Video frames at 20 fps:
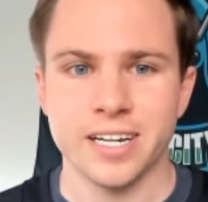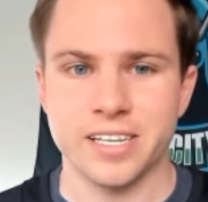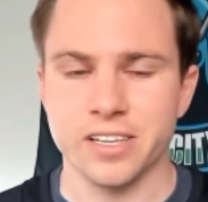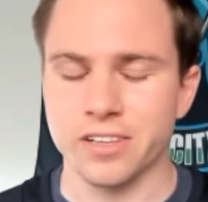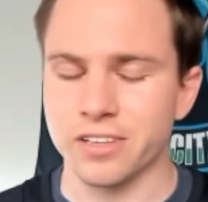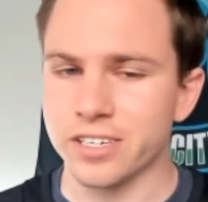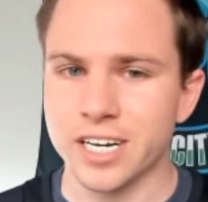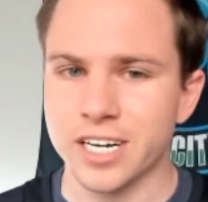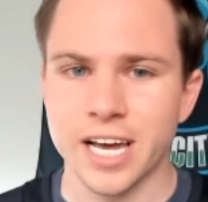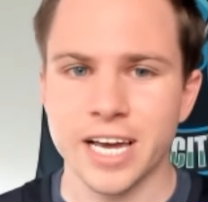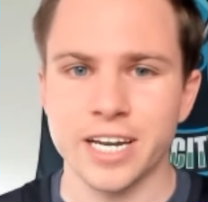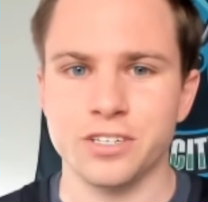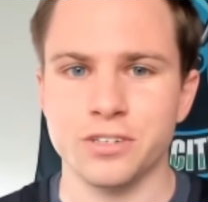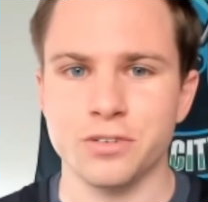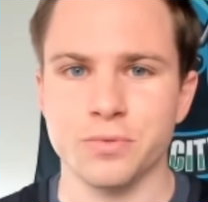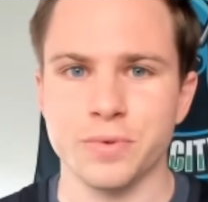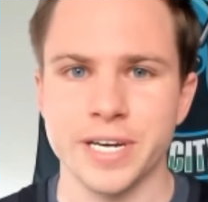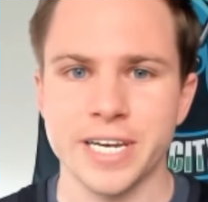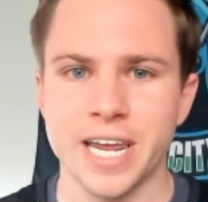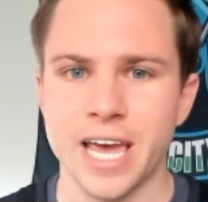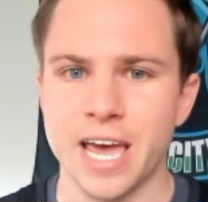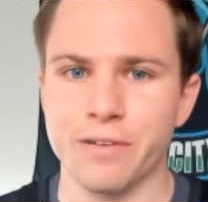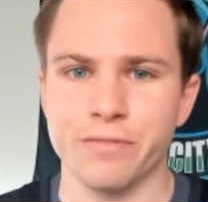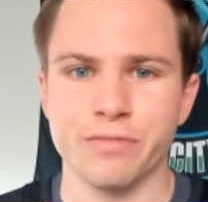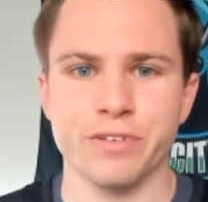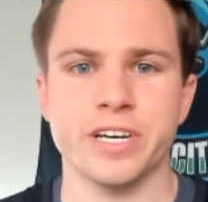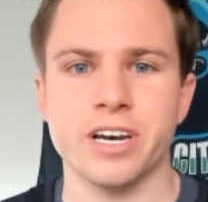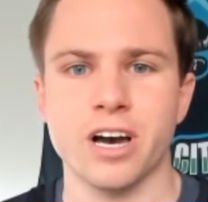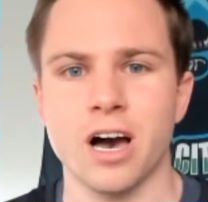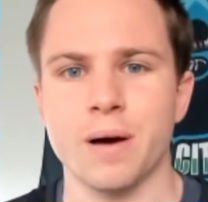Dylan and I do read
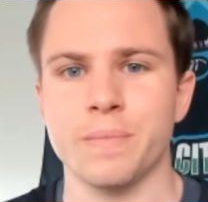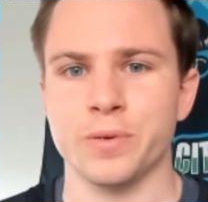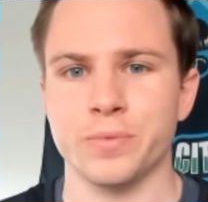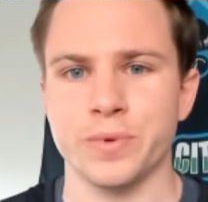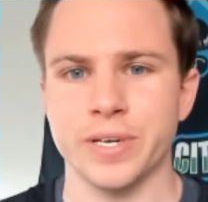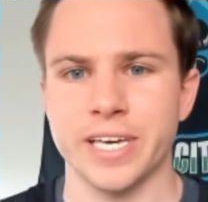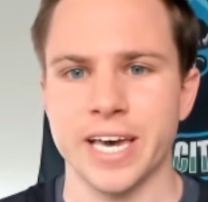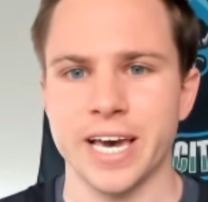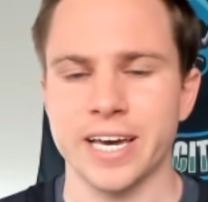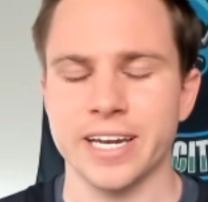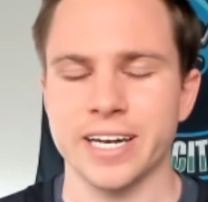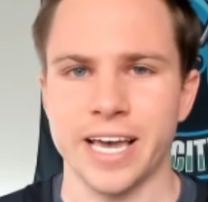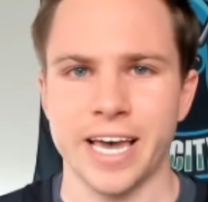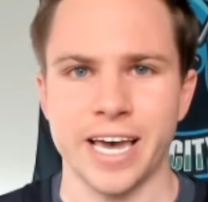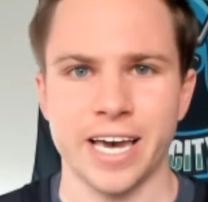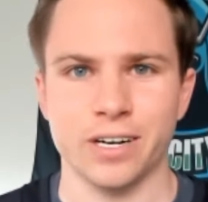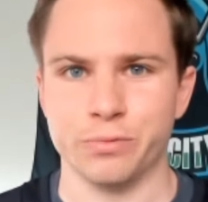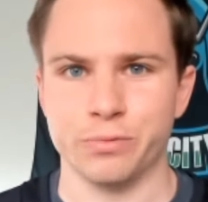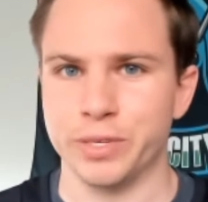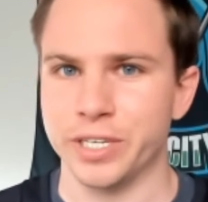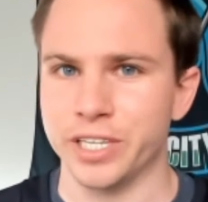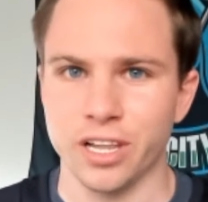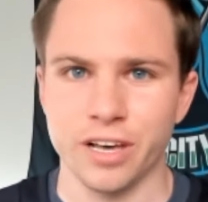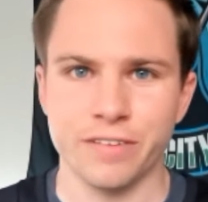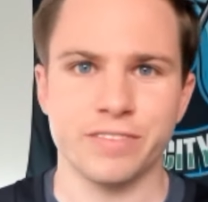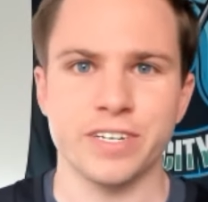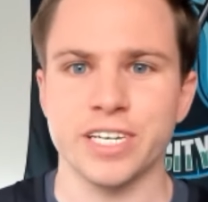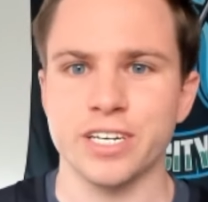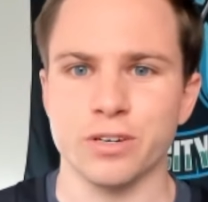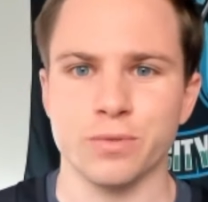every comment we get, and we'd
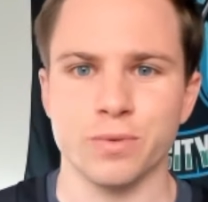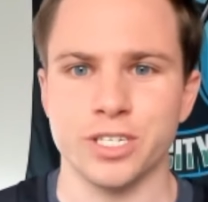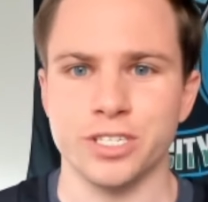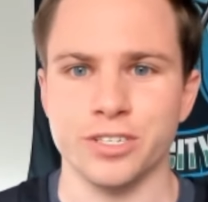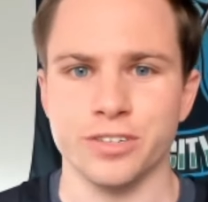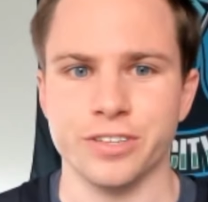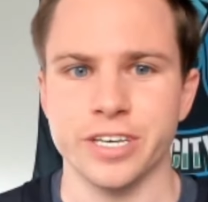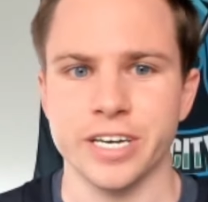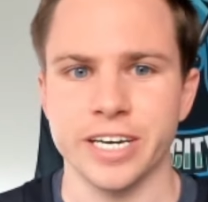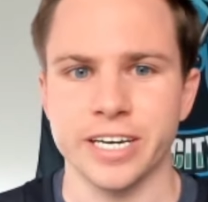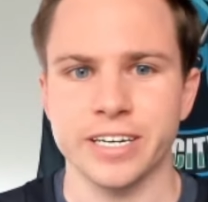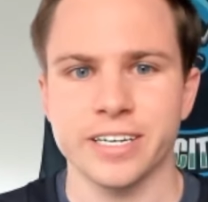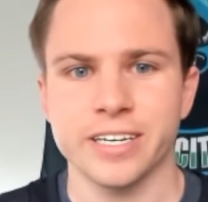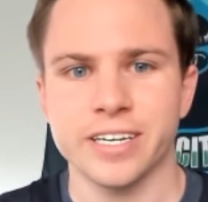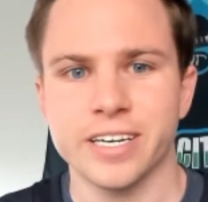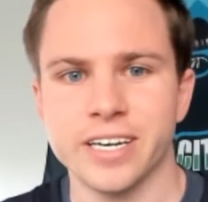love to hear what you think.